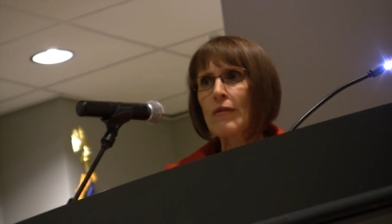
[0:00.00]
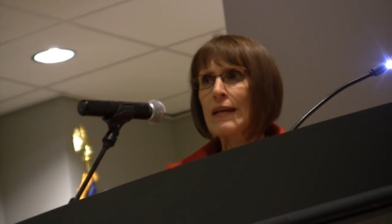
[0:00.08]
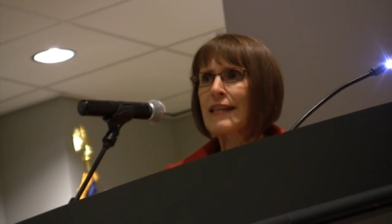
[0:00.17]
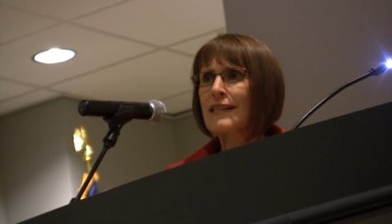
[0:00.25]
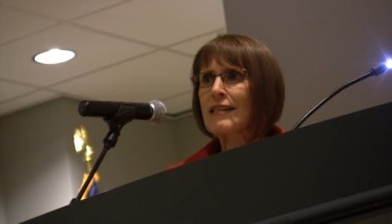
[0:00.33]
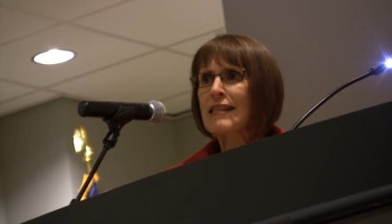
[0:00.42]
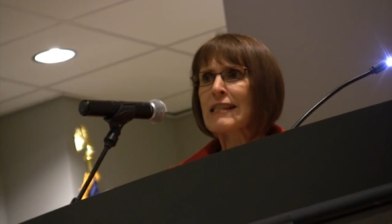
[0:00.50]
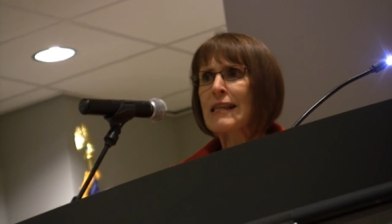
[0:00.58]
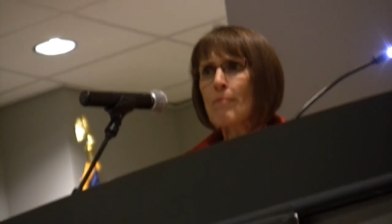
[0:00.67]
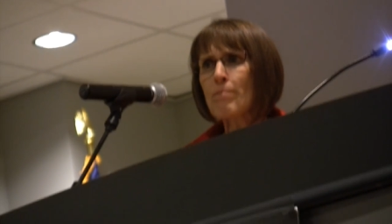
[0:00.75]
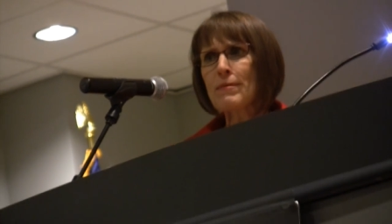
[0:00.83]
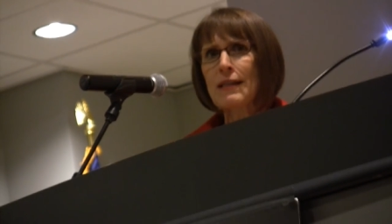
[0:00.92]
it's a
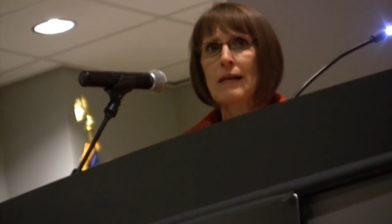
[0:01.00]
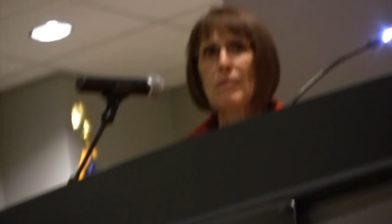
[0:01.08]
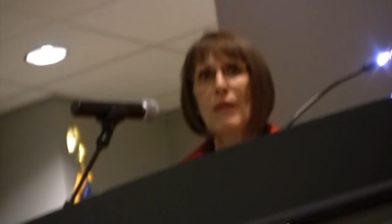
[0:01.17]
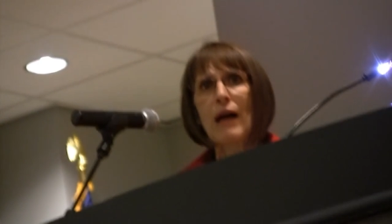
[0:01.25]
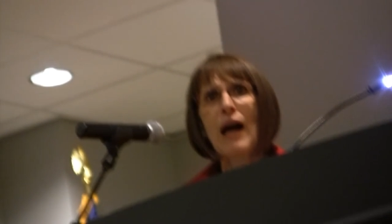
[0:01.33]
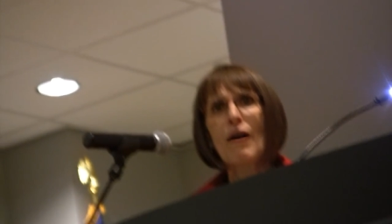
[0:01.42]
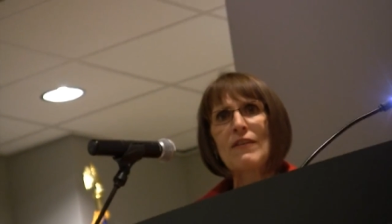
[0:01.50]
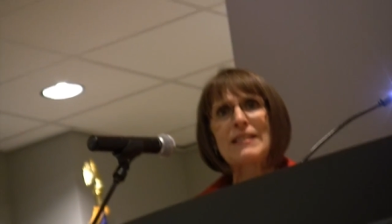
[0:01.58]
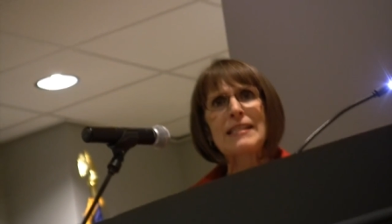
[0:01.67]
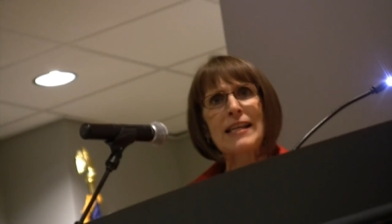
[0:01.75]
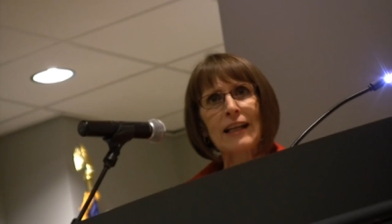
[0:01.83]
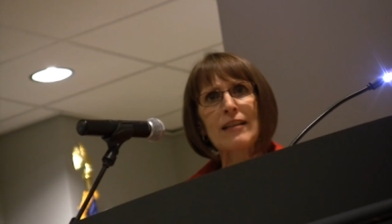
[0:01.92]
symptom of a
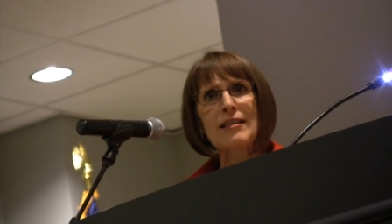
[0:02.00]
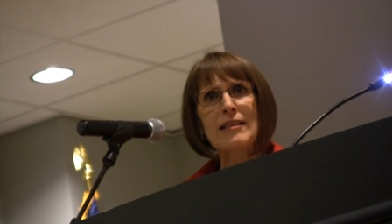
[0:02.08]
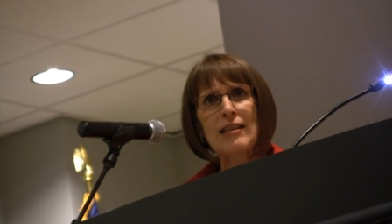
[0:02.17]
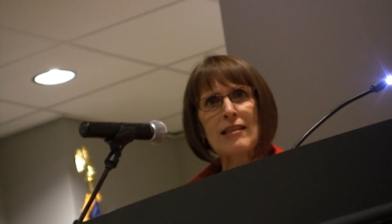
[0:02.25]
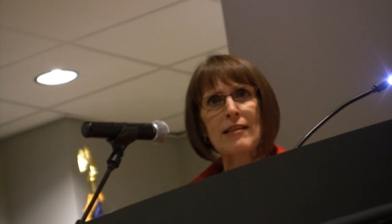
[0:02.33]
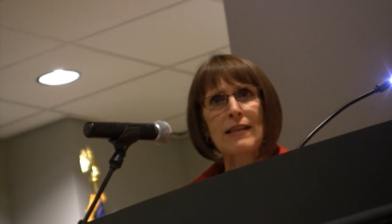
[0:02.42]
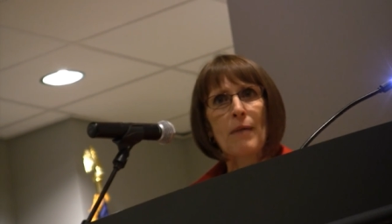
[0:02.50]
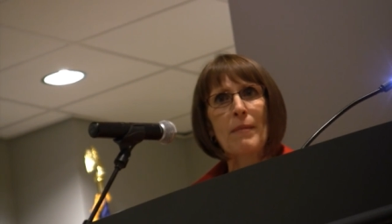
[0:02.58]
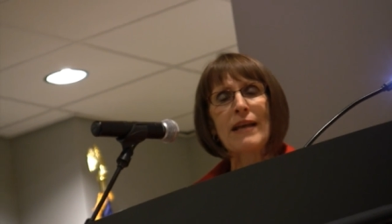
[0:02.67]
sick system.